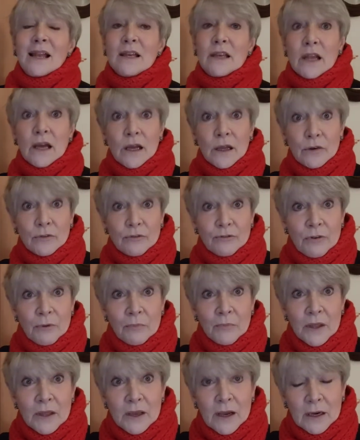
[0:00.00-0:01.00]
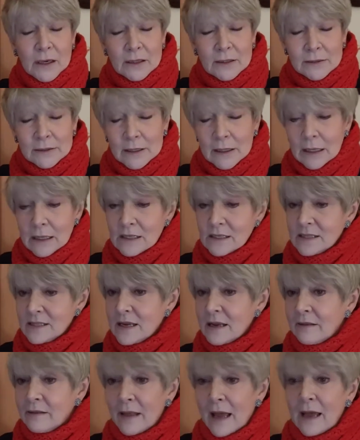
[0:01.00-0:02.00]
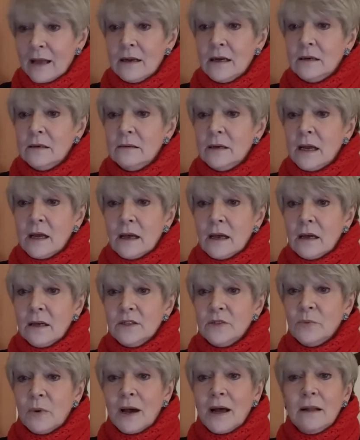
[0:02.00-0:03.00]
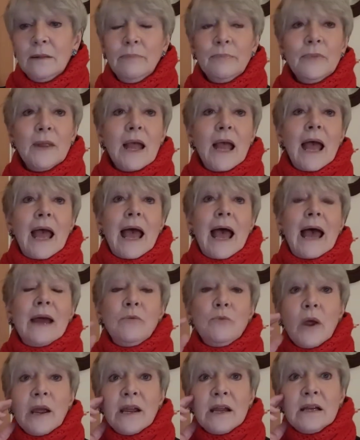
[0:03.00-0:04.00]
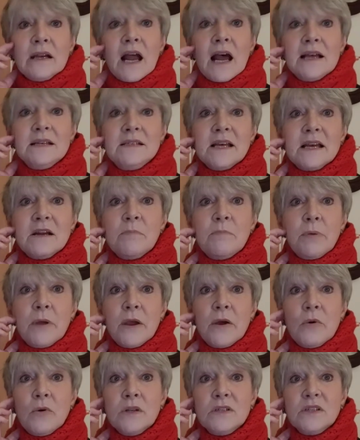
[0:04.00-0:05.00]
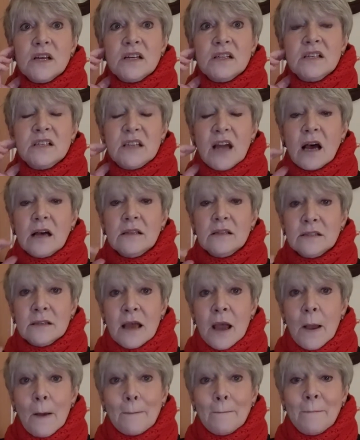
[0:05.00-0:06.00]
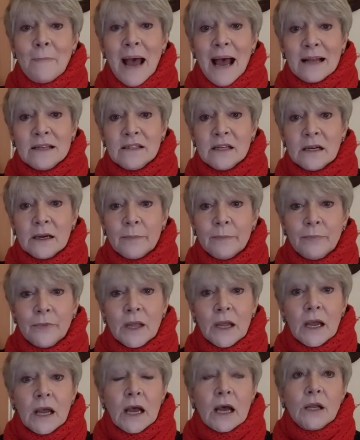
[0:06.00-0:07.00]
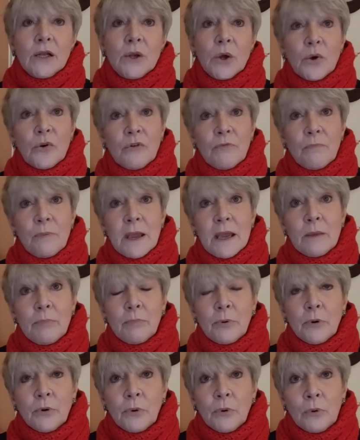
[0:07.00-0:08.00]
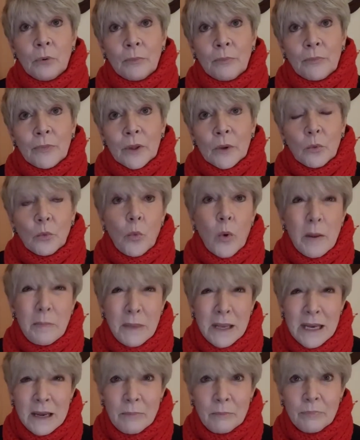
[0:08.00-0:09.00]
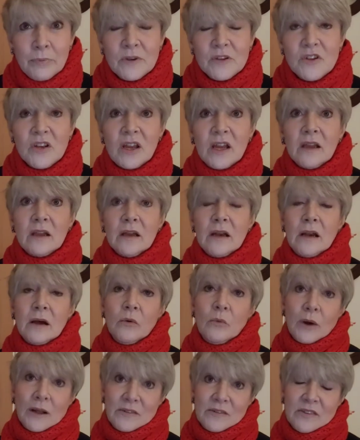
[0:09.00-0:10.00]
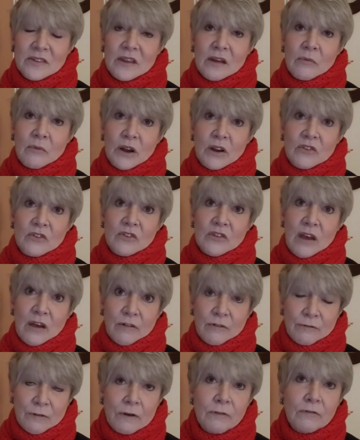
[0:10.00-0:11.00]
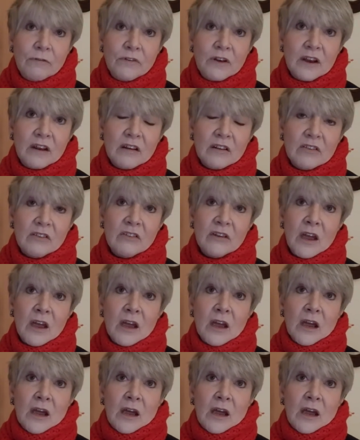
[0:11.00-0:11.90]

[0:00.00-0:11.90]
Learn from the young. I said that as well. And recognize that appearance does matter. A lot of people, women in particular, once they reach their 50s,